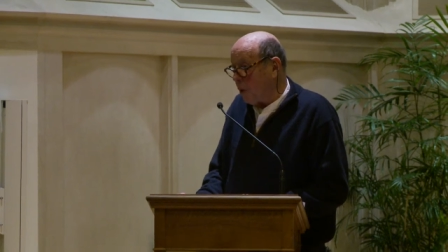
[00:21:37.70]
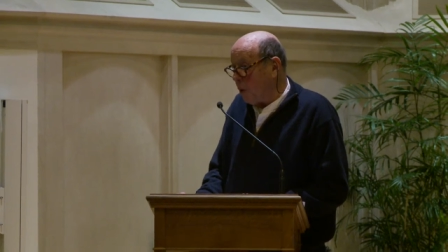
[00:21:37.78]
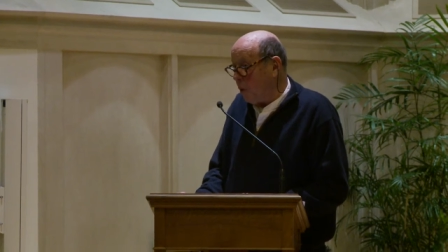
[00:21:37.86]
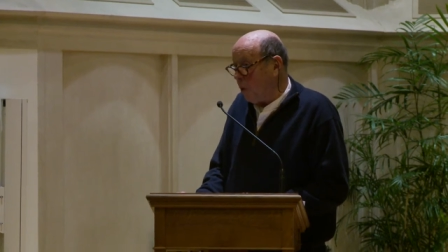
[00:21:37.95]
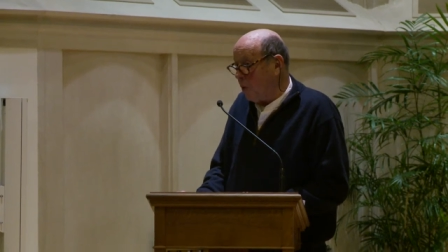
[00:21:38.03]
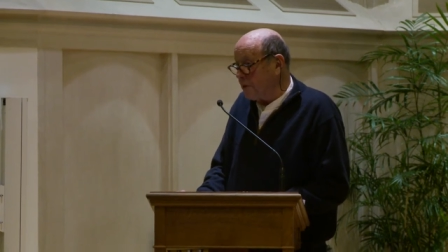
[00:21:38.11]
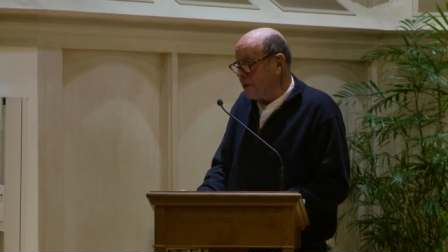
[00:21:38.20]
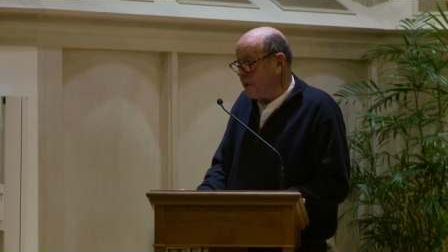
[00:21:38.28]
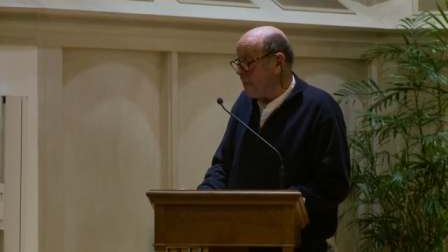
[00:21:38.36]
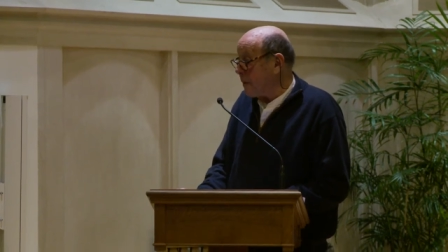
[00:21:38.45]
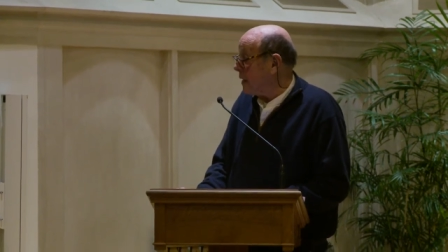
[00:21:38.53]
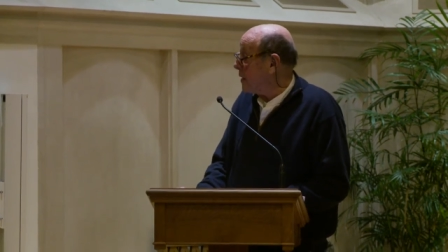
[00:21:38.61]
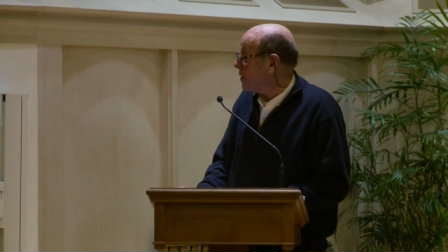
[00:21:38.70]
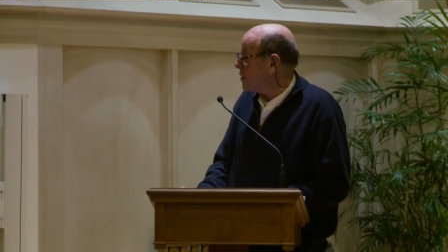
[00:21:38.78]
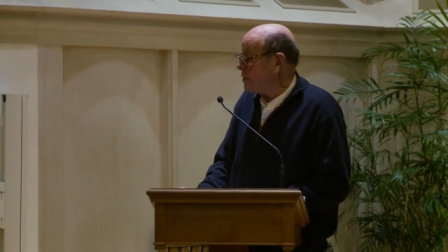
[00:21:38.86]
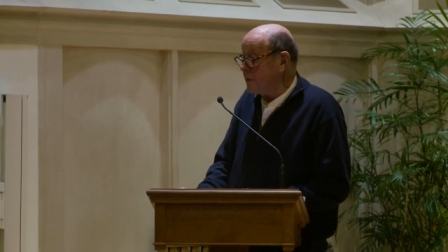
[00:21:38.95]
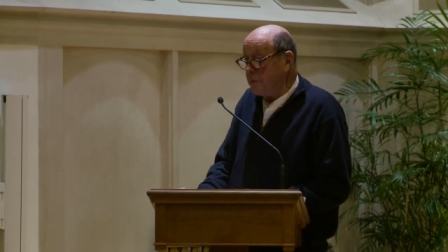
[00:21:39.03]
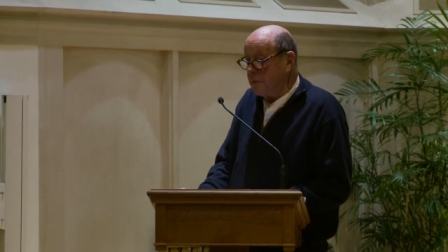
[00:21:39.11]
pole deep
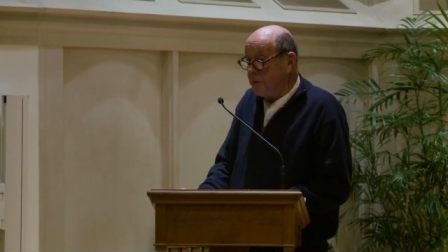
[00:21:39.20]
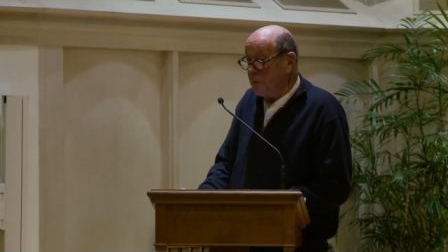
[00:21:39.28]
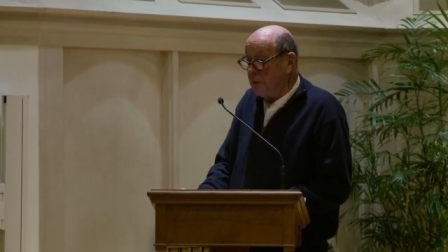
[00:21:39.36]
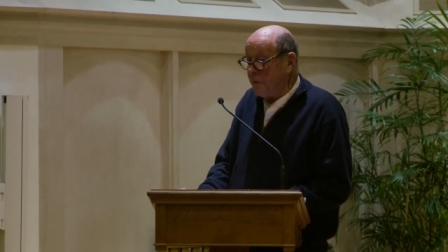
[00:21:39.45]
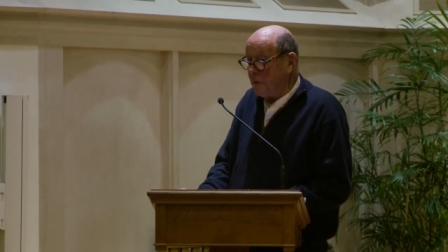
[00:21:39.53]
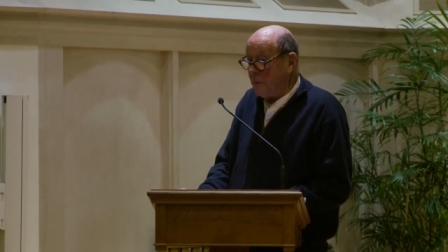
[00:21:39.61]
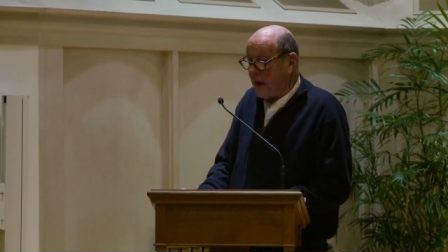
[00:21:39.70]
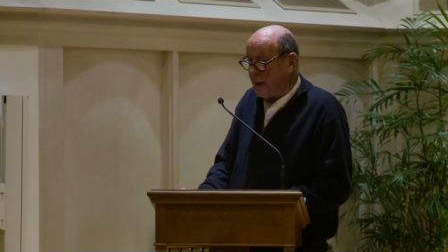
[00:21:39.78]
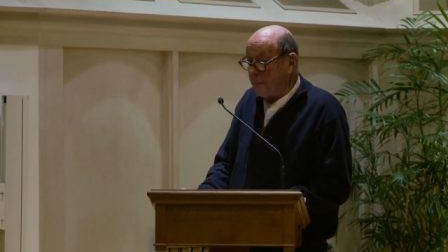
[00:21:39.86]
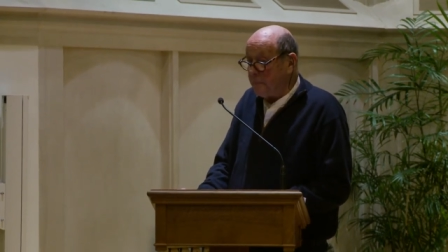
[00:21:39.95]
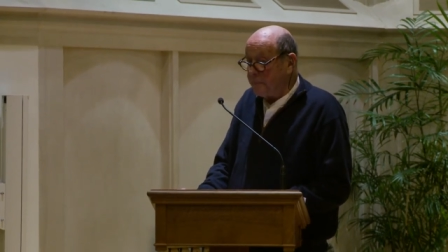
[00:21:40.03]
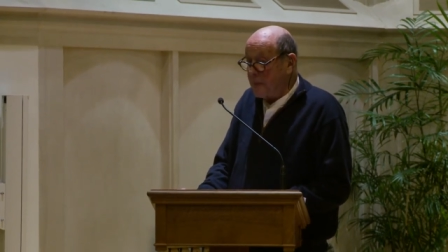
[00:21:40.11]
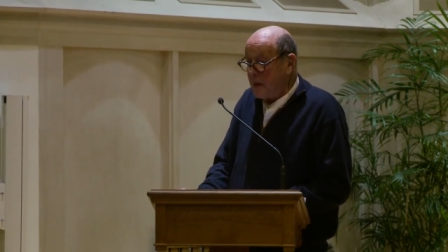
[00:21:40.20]
into the river bottom